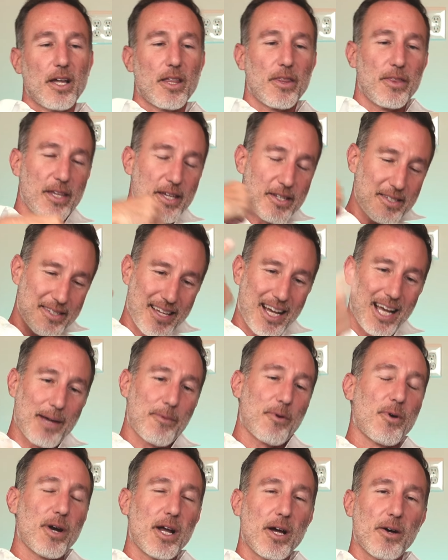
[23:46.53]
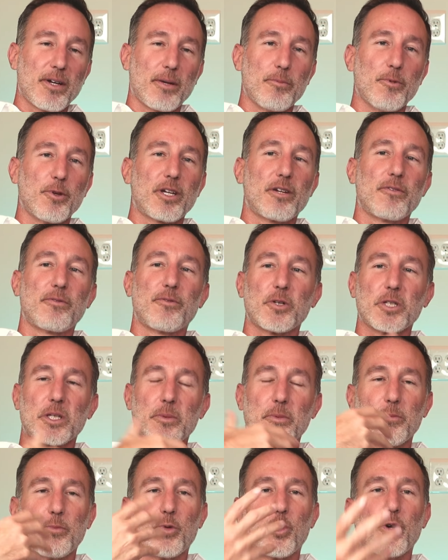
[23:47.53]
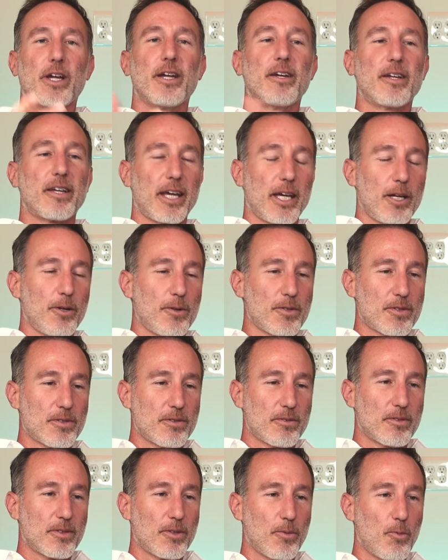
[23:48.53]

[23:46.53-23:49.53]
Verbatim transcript: This time around, I'm looking for a little bit more indicators.